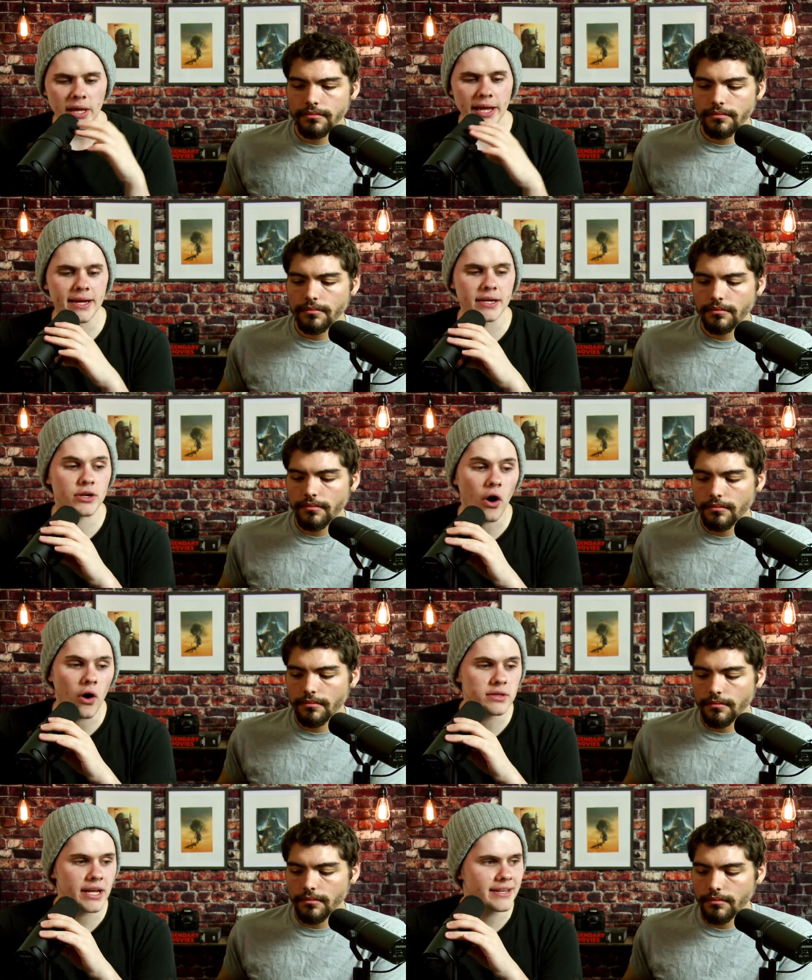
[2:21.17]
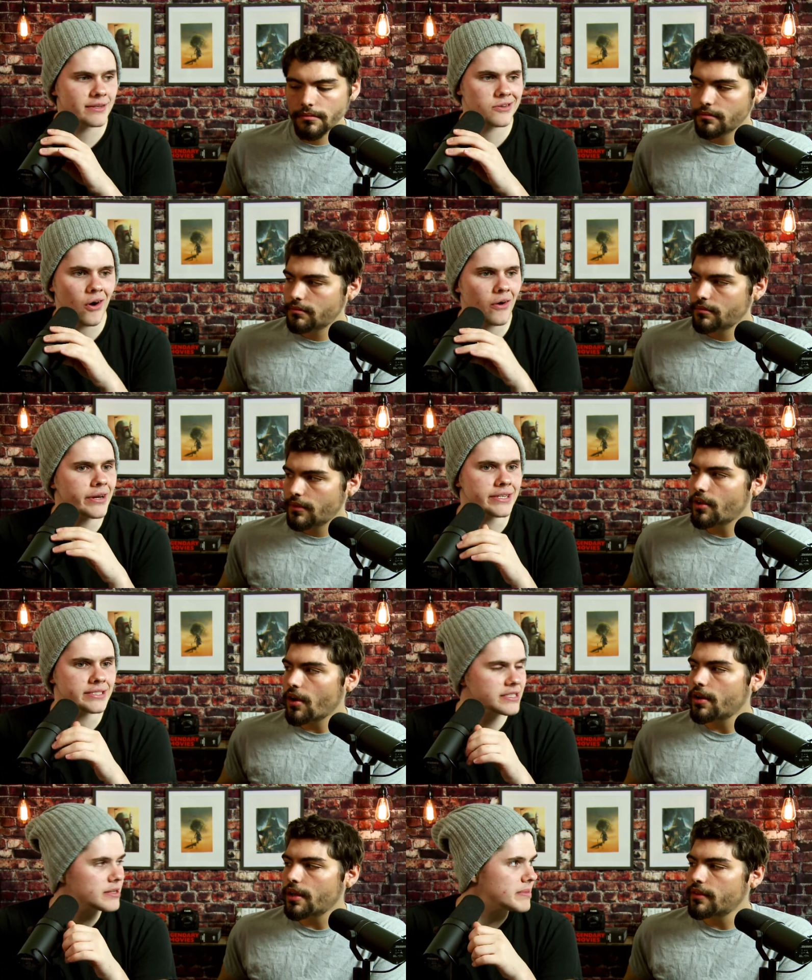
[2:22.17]
Speaker 1: like a gar- like Guardians,
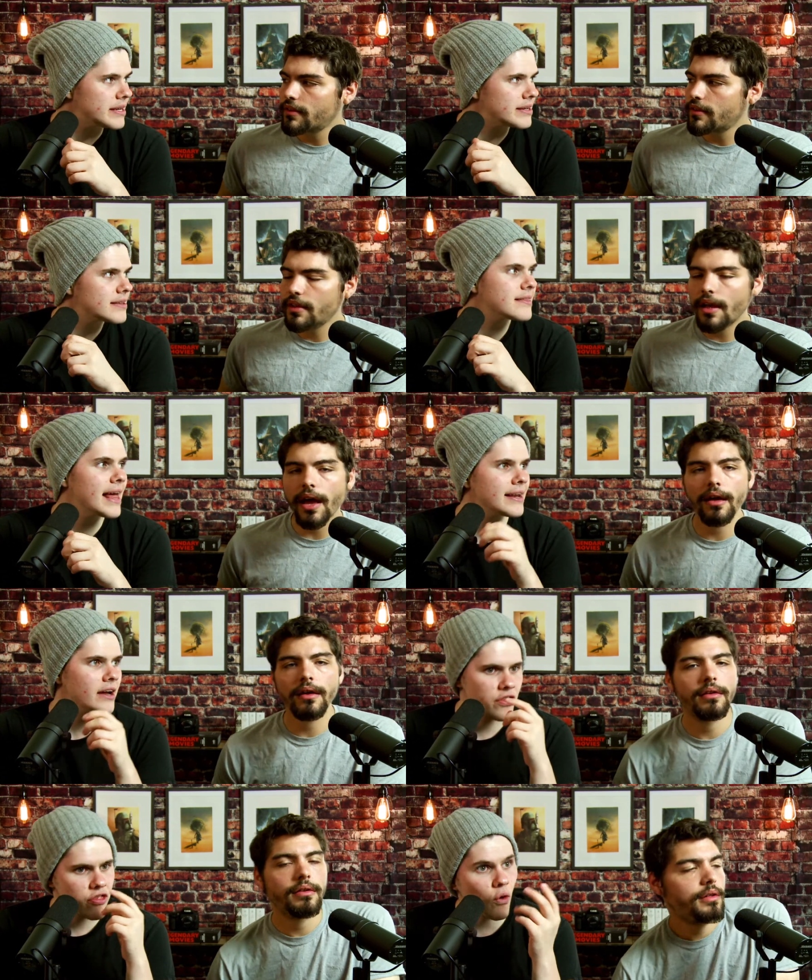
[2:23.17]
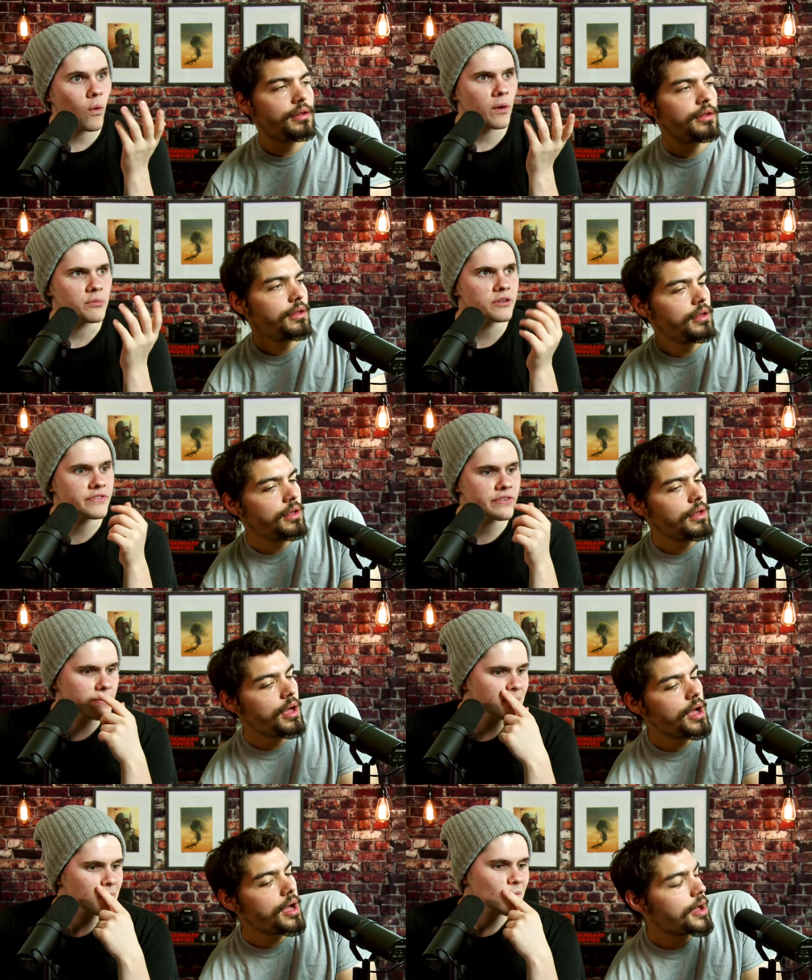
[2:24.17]
Guardians. to me yeah. than a Thor movie.
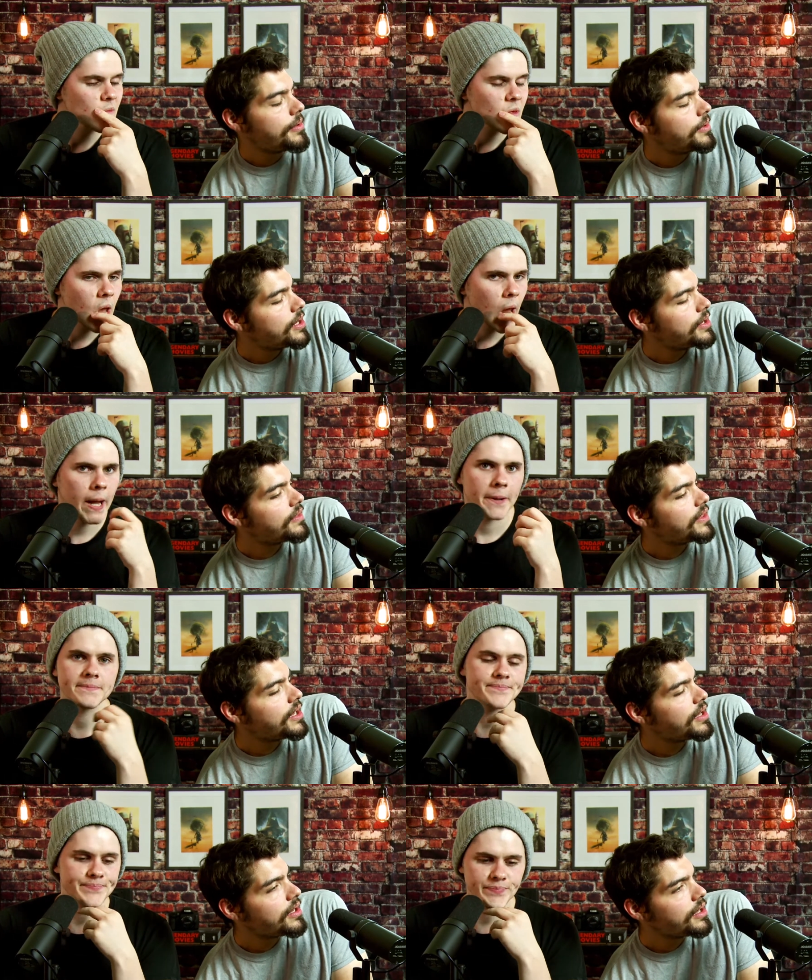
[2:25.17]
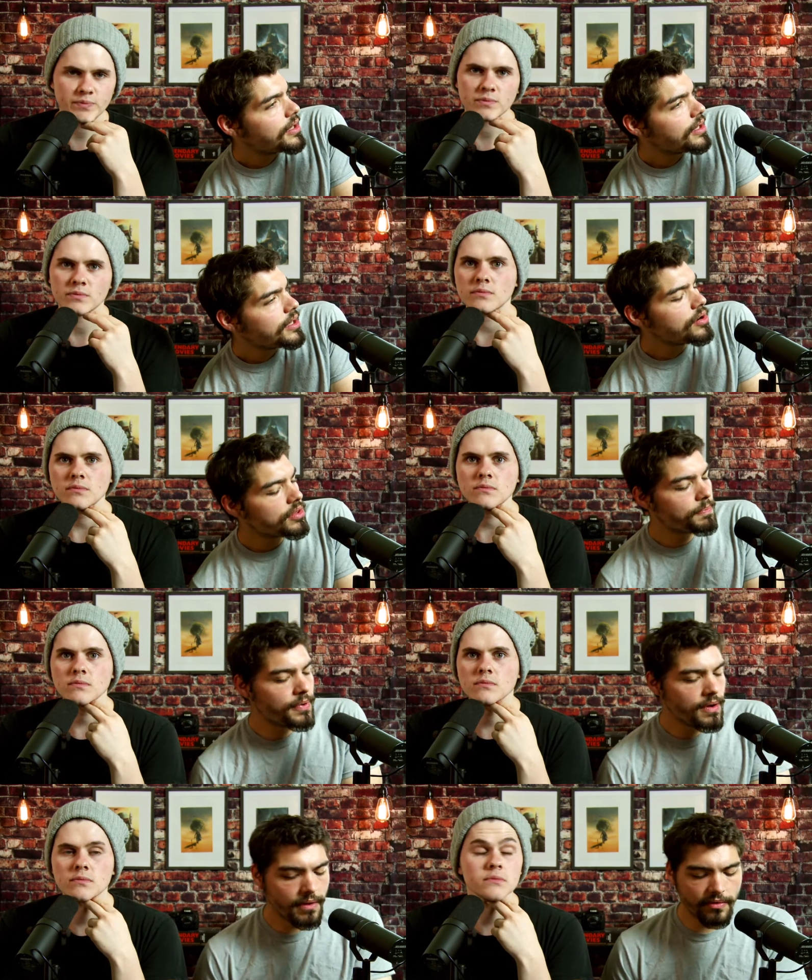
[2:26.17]
Uh, the you know the
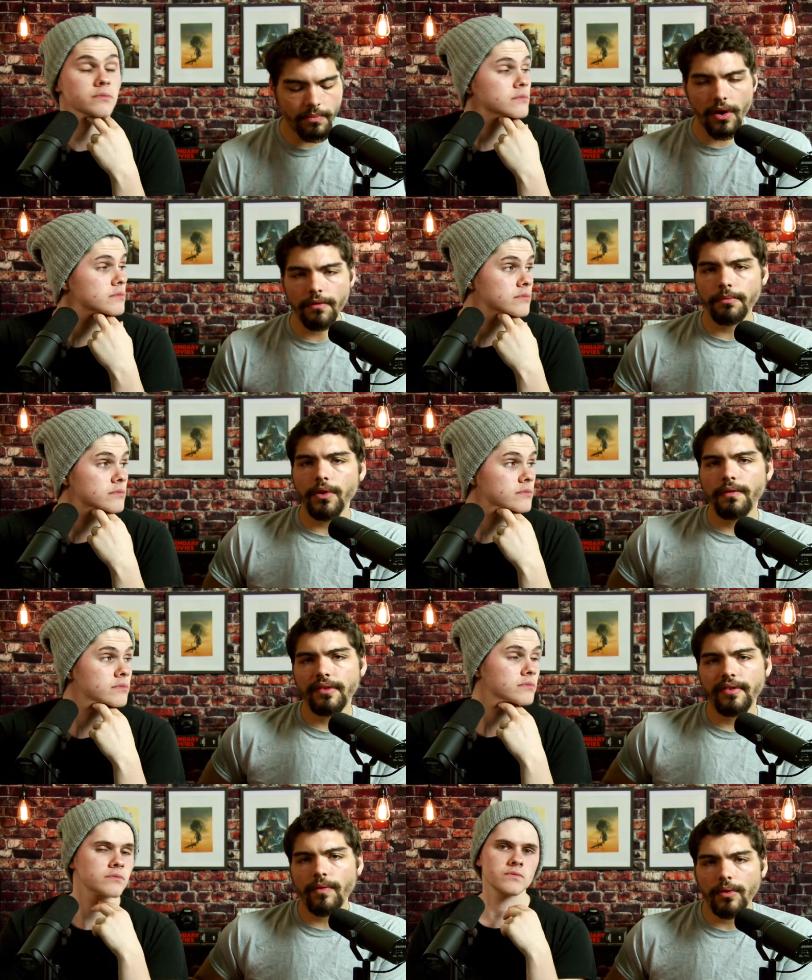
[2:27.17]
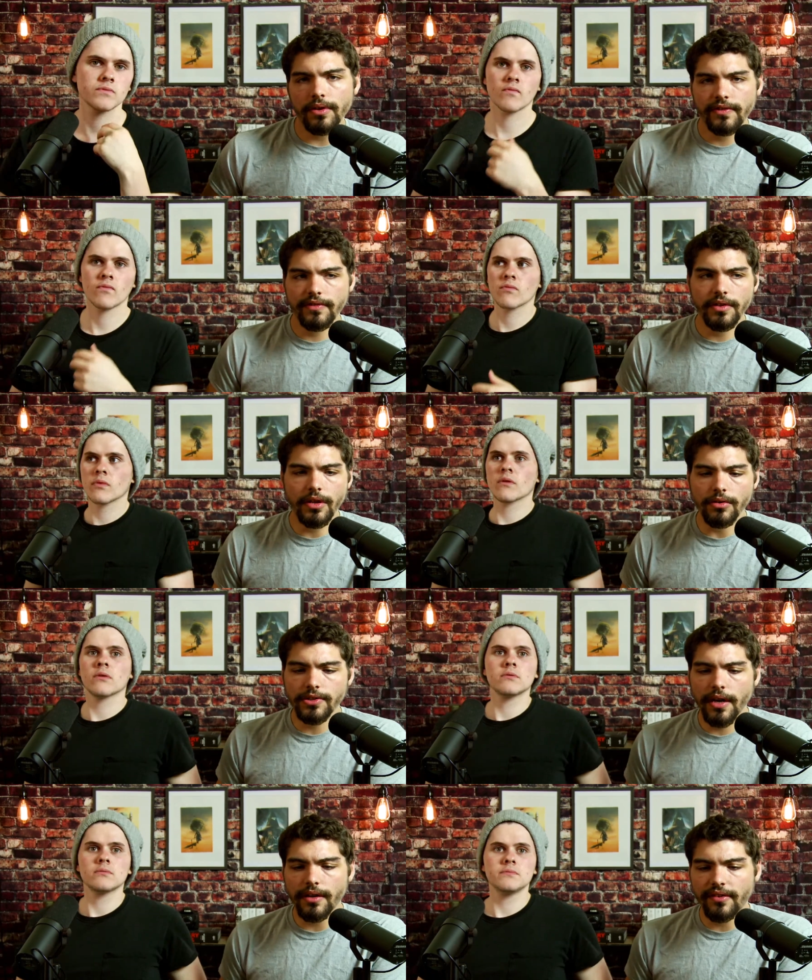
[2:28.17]
previous Marvel movies have always you know
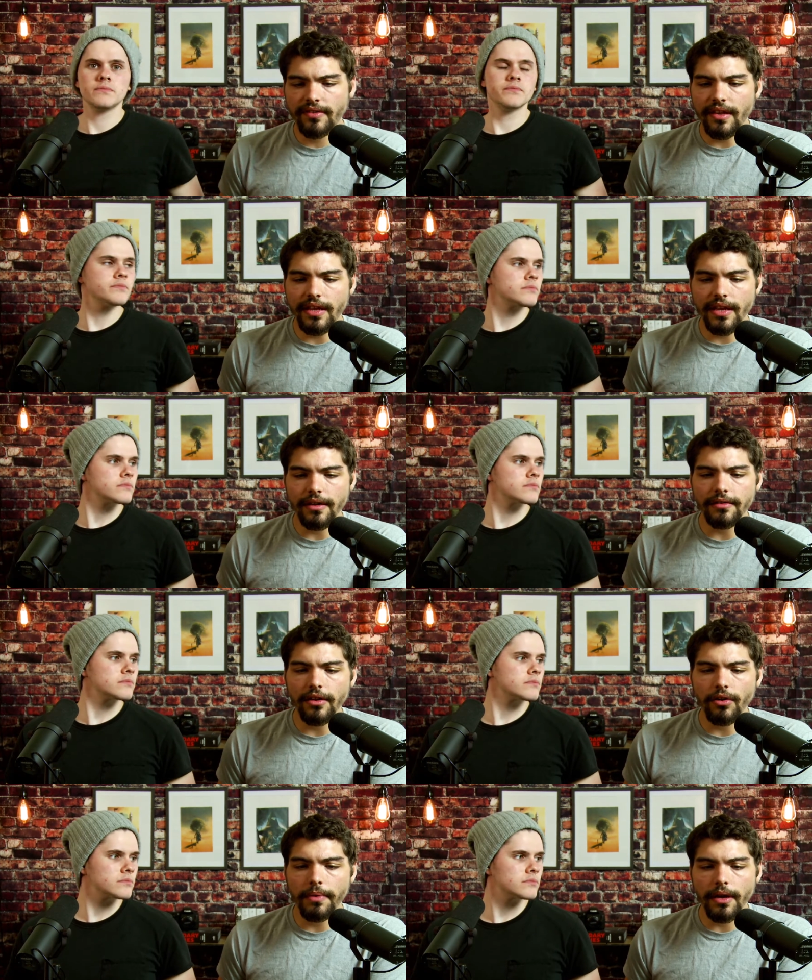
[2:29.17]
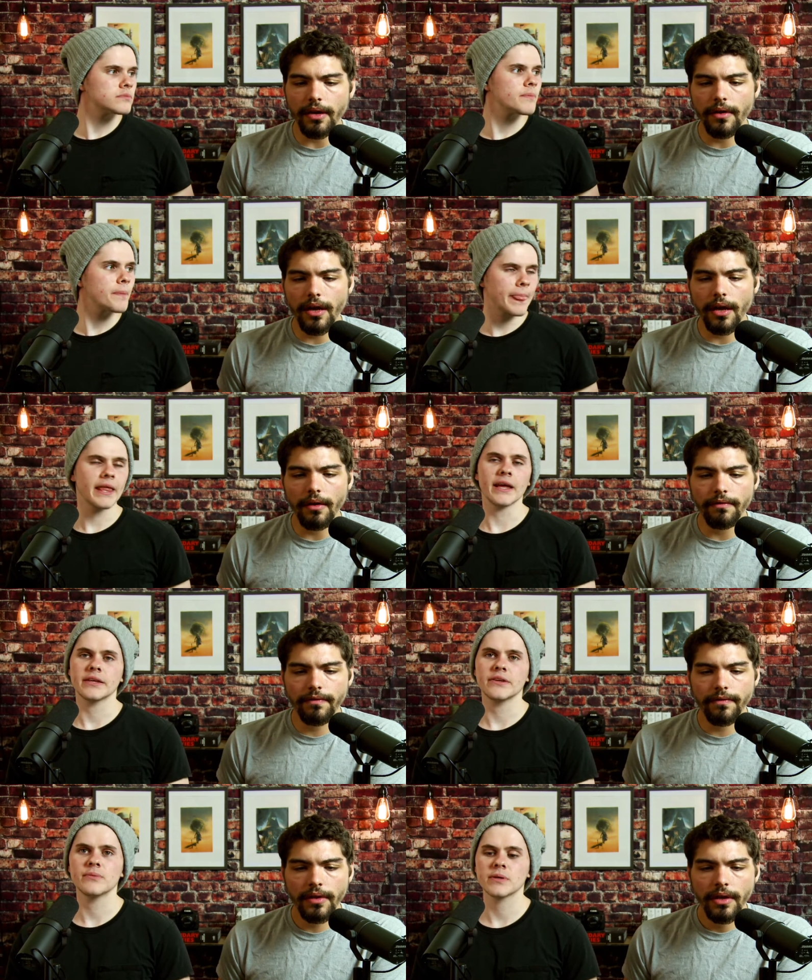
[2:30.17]
tried to sneak in a little bit of, uh yeah,
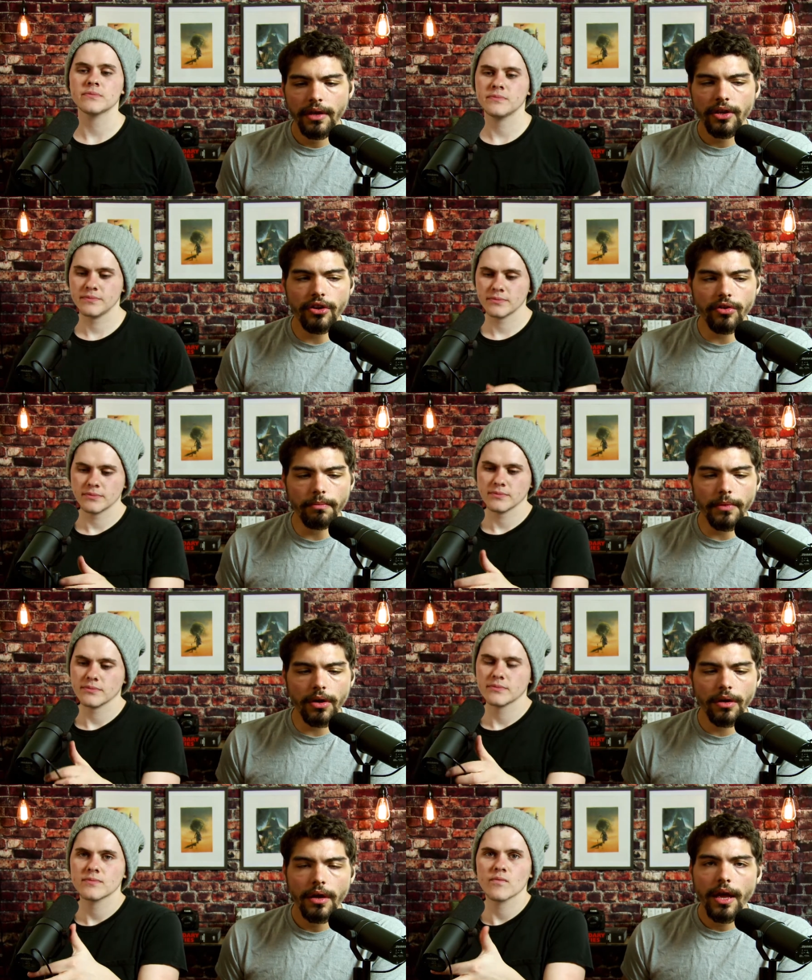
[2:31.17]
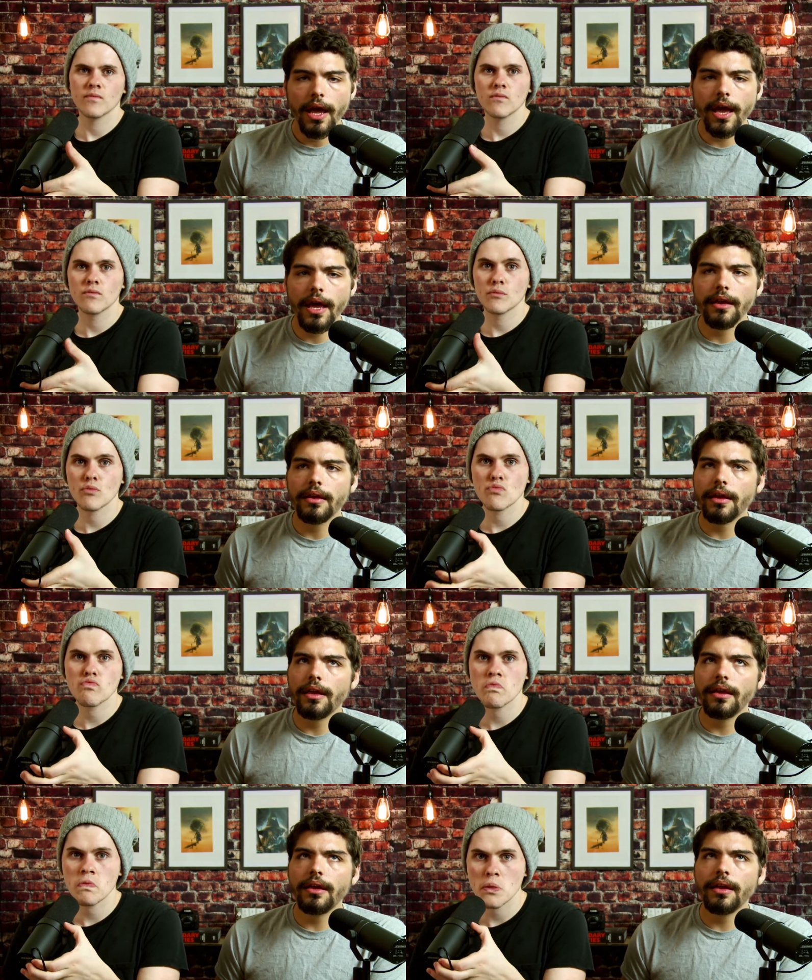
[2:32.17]
humor humor, and
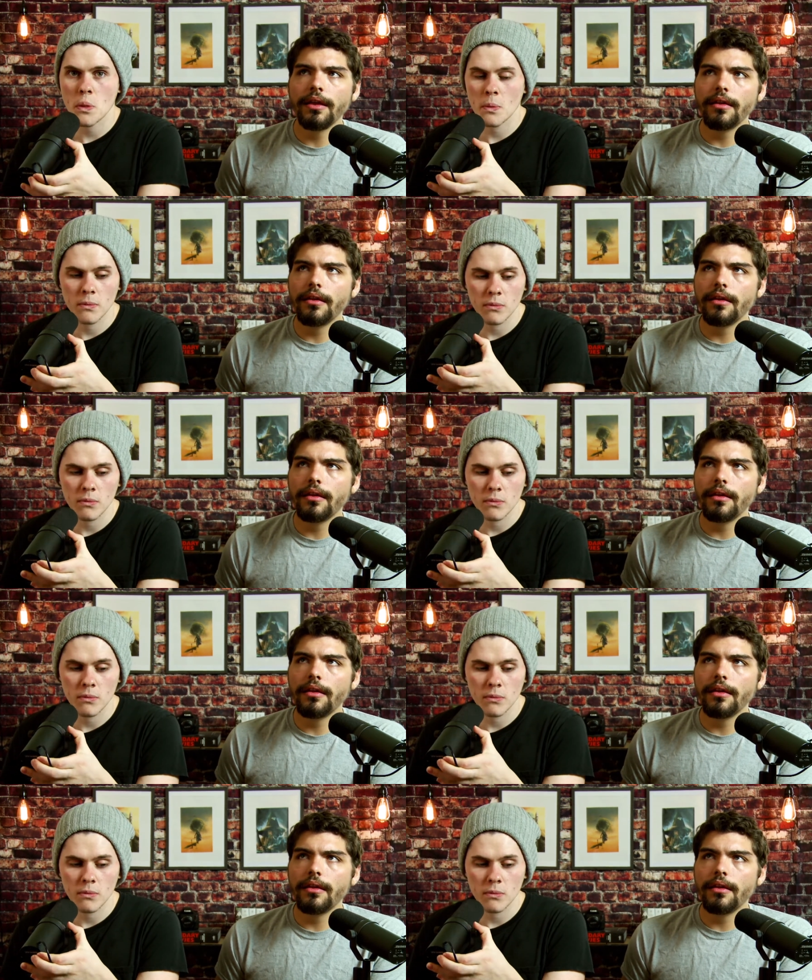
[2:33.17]
it, it